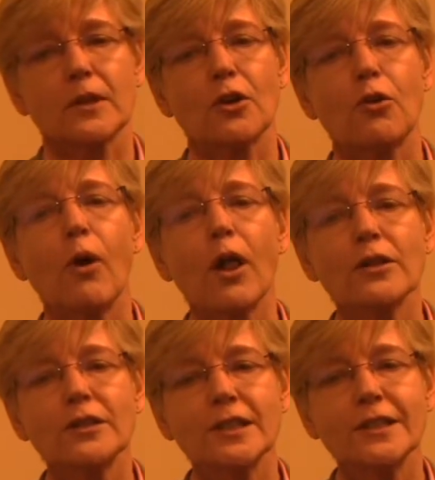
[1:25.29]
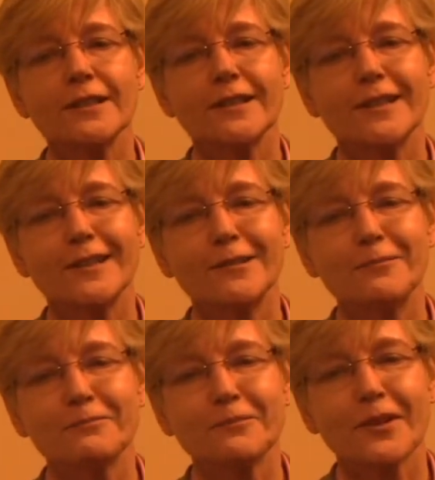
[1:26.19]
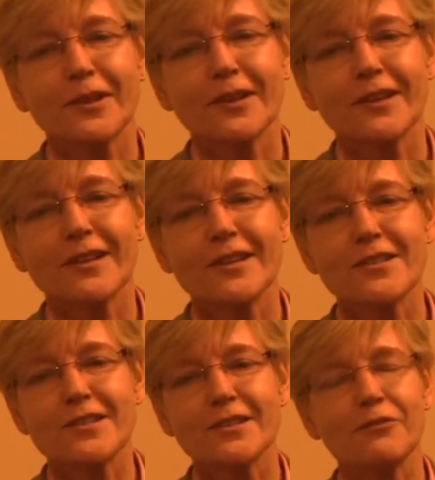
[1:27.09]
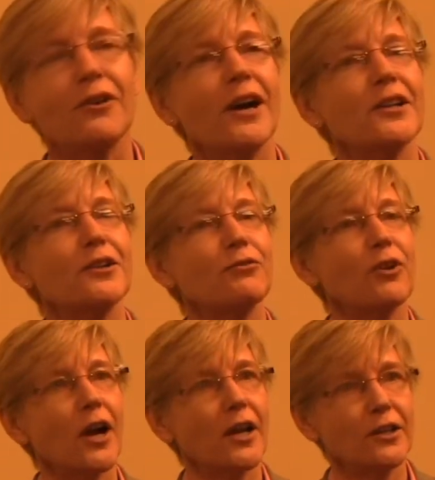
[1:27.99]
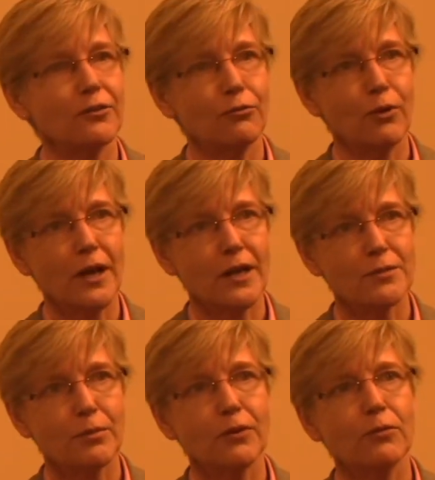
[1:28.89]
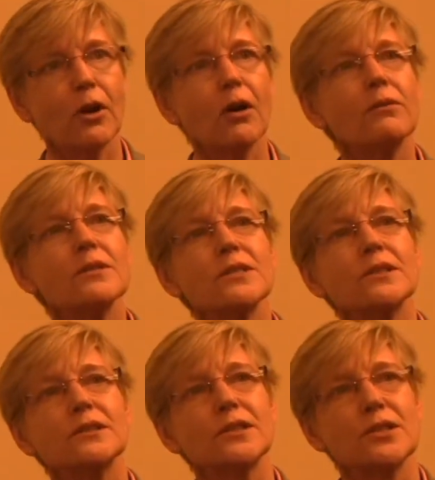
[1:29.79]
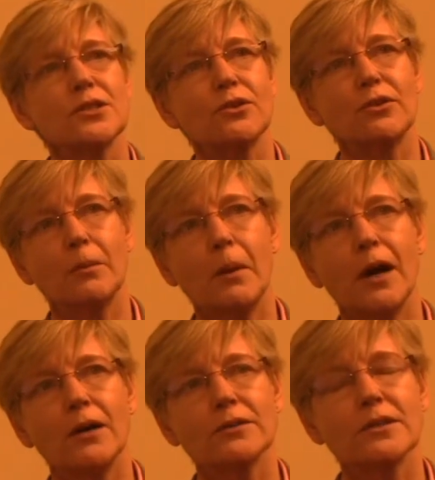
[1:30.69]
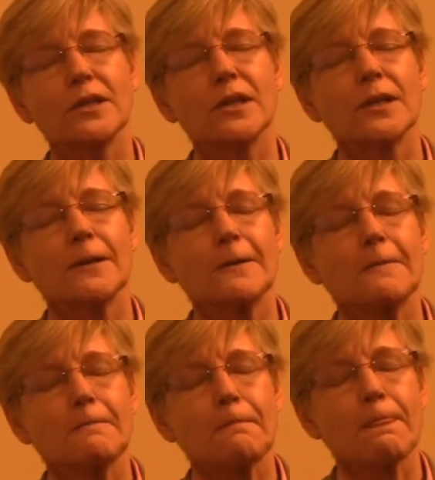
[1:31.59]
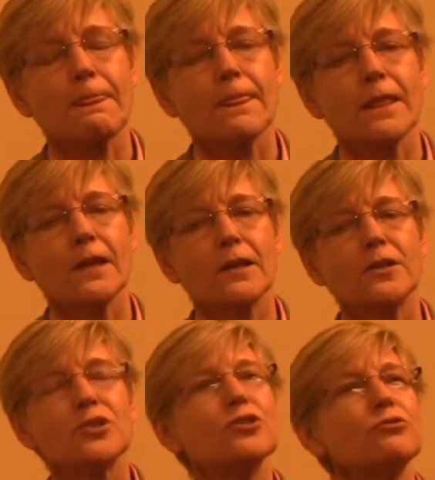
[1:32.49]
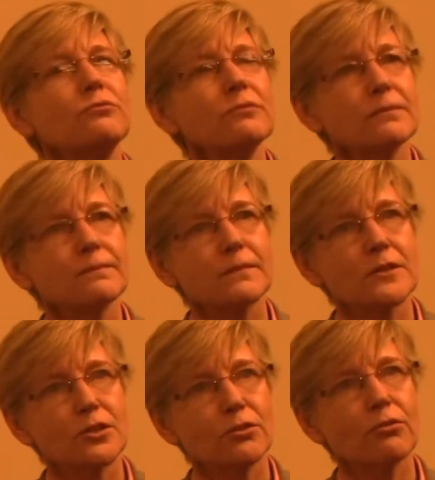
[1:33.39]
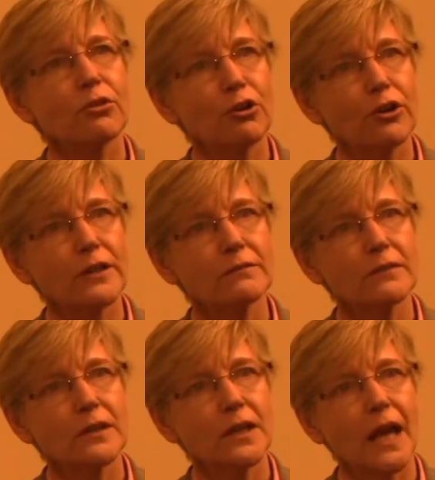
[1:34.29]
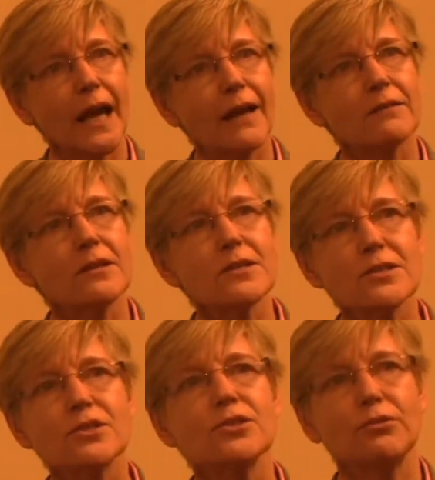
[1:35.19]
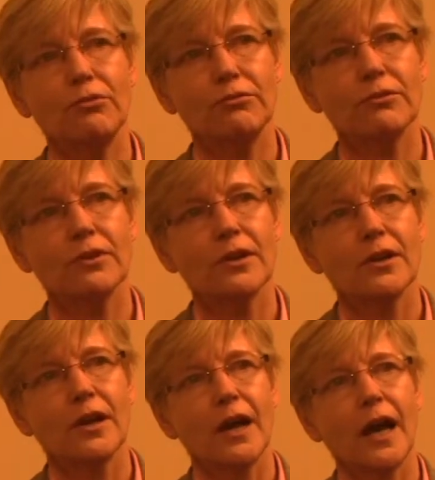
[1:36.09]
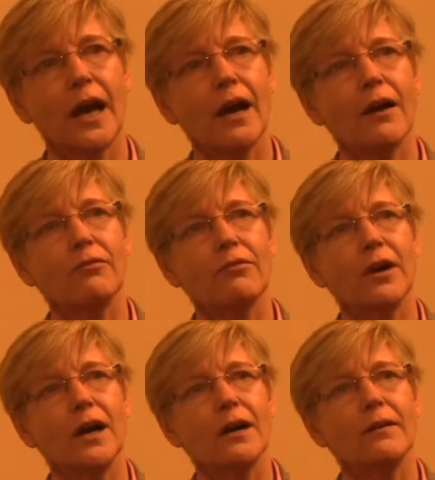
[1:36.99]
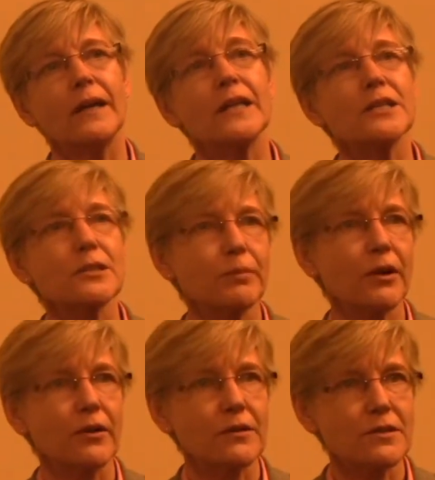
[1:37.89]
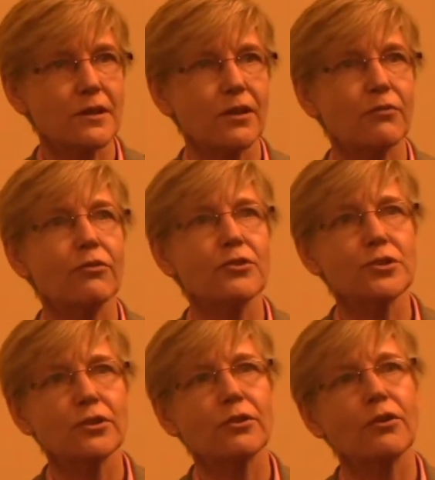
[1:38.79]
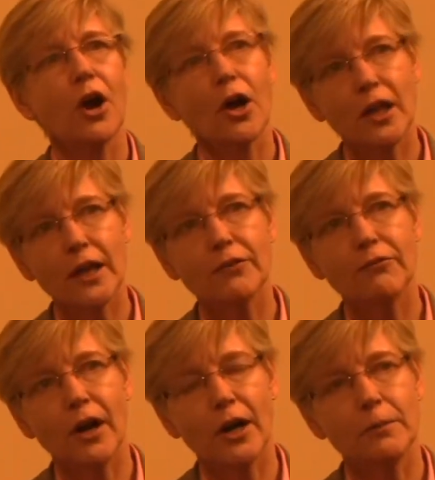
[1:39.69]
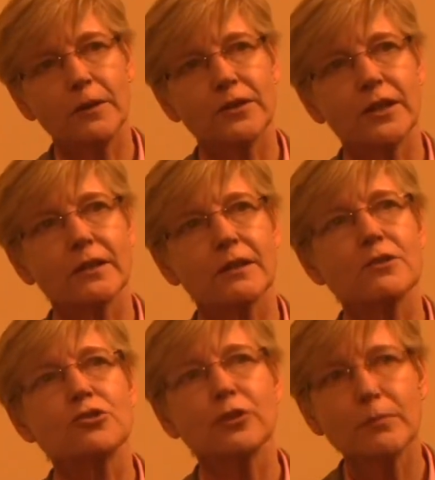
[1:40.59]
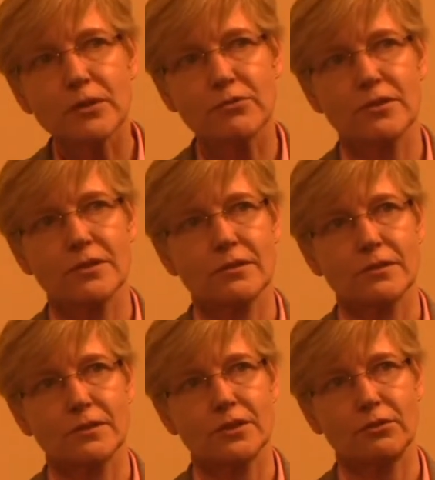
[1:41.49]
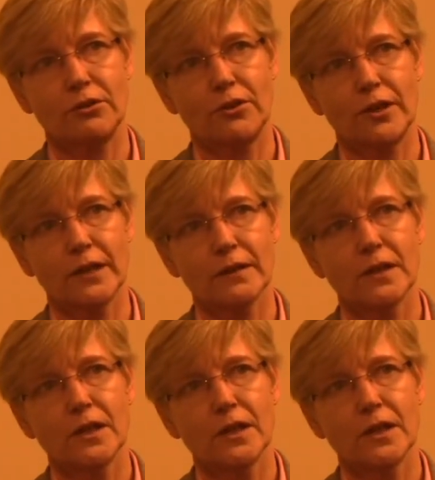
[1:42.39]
quality uh, is defined in a variety of ways, but we're always concerned about the student, student learning, and does the student have uh, an experience in the virtual or online environment that contributes to learning?